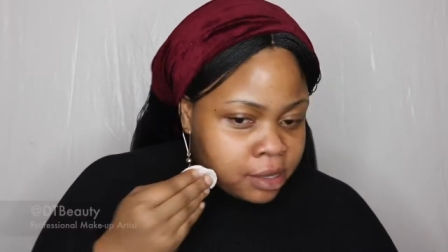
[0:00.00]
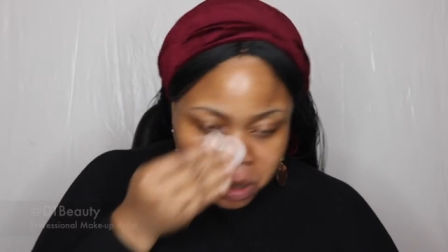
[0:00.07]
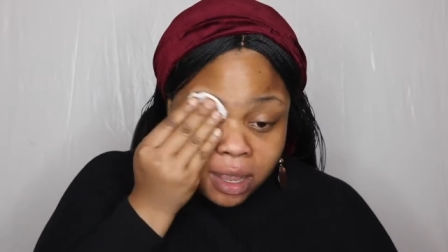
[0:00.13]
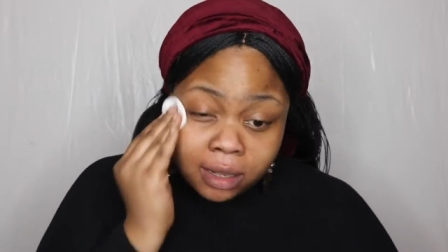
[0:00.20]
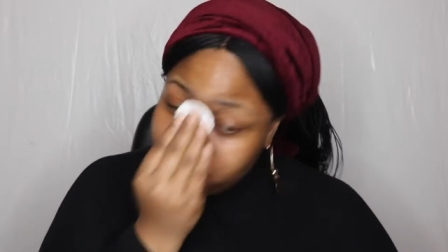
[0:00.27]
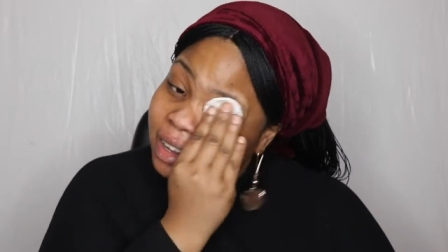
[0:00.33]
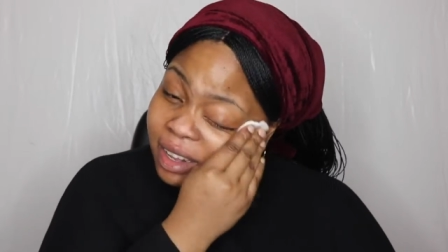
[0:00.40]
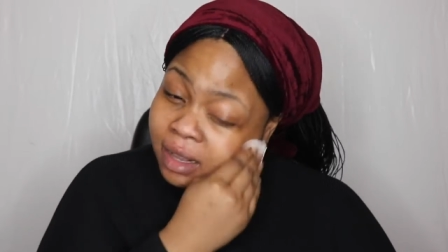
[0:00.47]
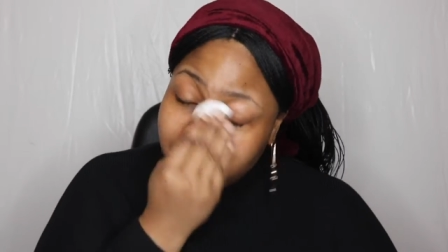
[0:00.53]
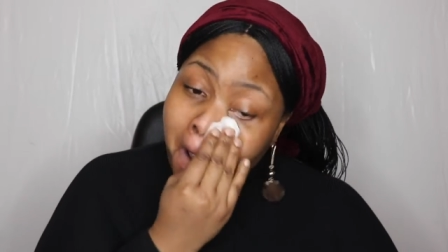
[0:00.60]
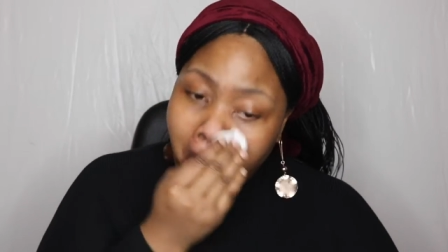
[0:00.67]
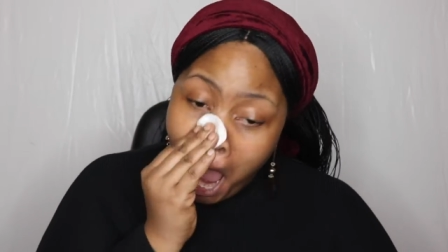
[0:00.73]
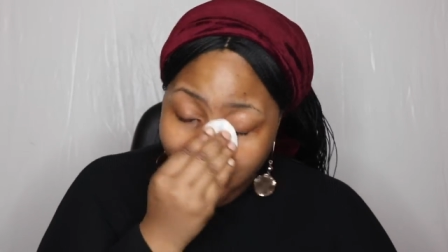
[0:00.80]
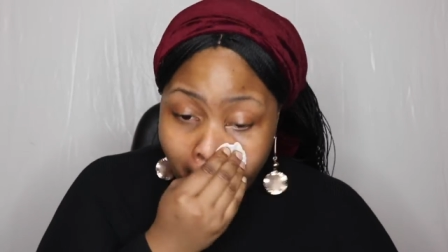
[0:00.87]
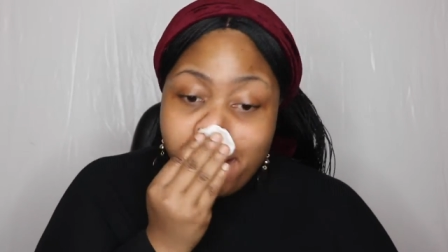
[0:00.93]
I'm
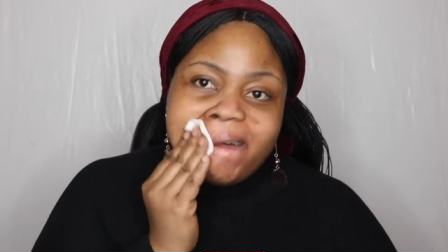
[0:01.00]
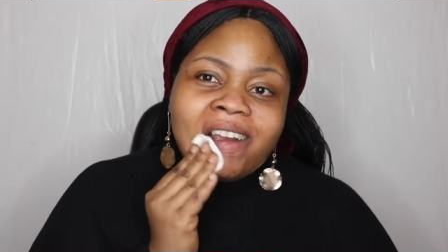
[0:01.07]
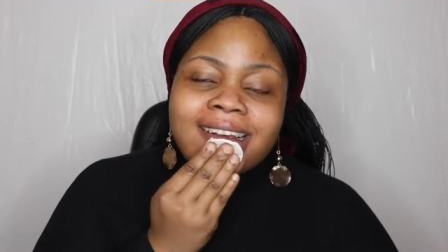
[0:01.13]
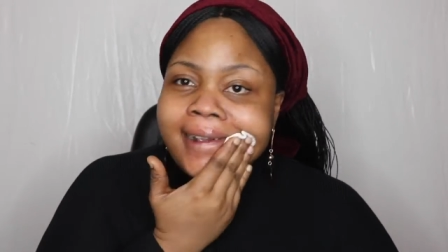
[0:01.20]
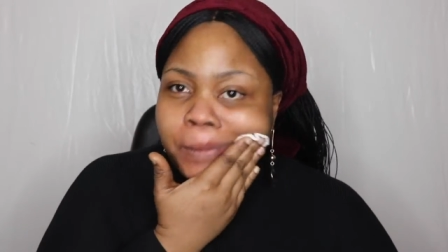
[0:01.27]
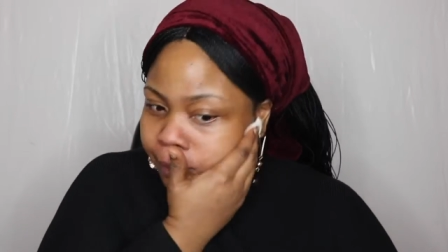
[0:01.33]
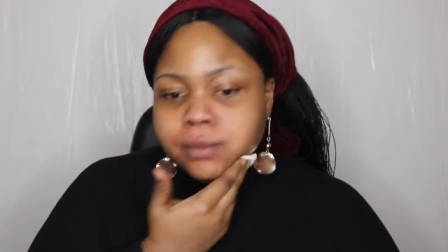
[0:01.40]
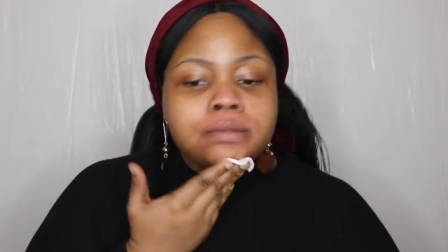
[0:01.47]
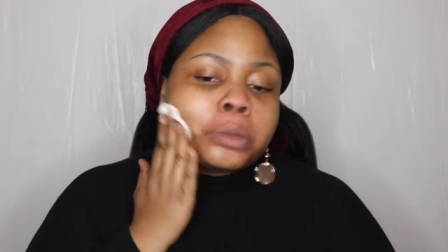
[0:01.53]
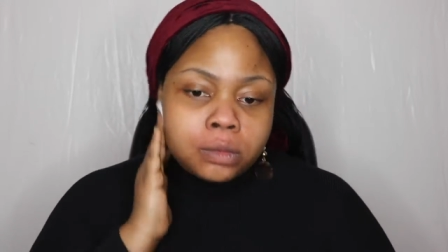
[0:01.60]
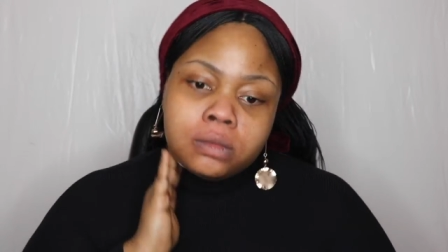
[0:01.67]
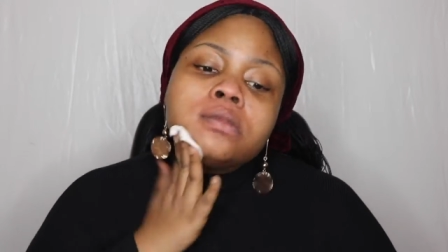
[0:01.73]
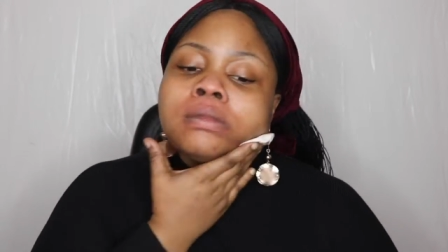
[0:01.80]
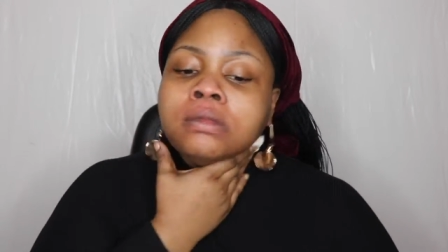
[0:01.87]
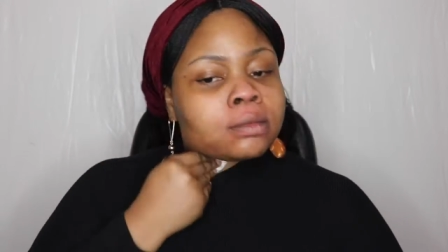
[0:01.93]
using Clarins
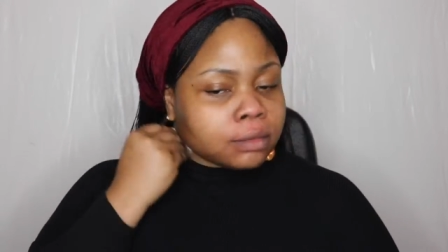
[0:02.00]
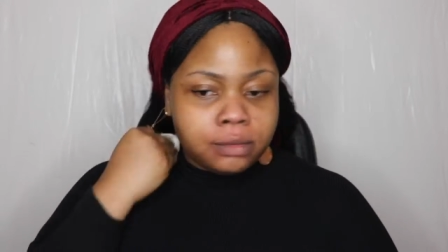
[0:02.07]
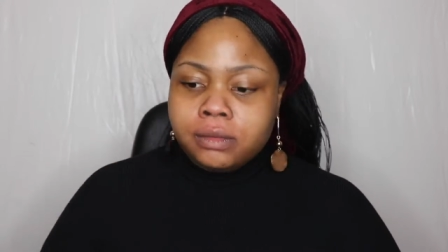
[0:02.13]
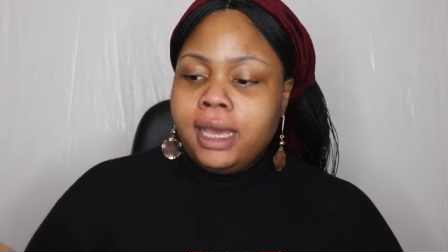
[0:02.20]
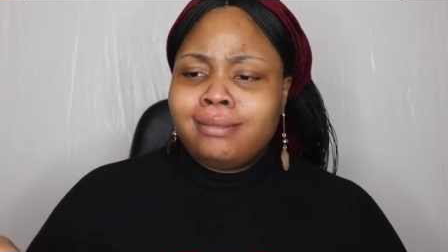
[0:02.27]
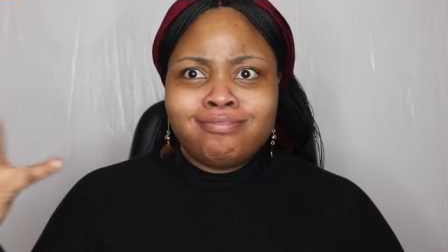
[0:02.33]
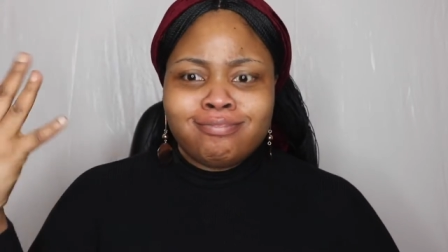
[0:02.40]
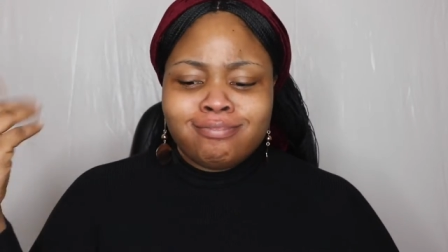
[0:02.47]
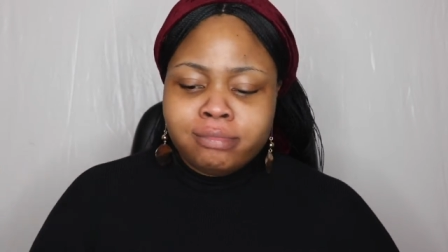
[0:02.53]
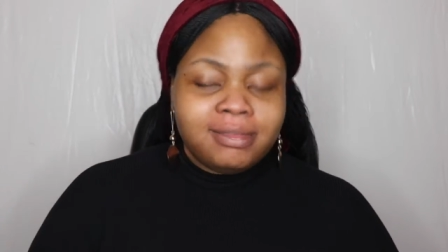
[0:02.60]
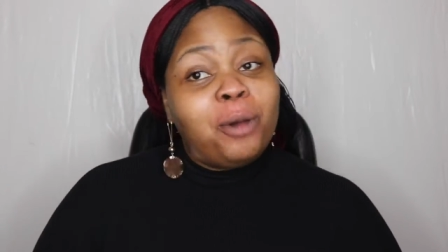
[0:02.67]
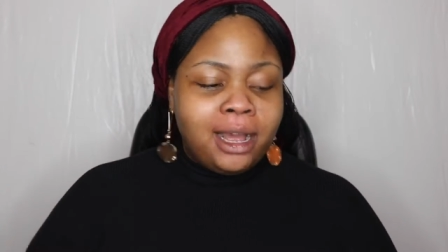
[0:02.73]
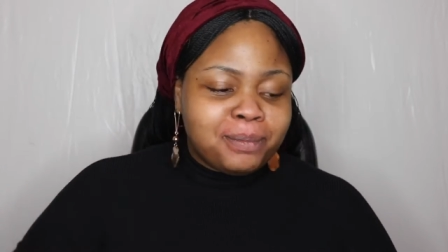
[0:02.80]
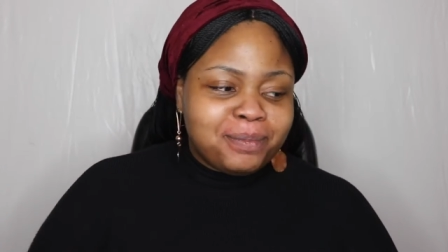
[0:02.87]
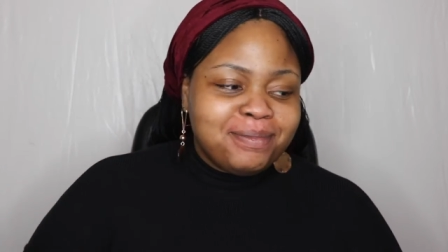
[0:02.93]
Gentle
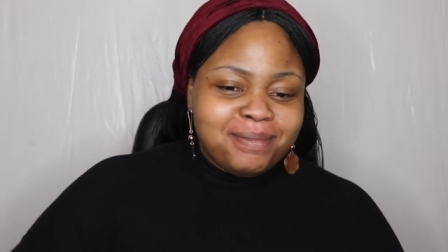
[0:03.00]
exfoliator.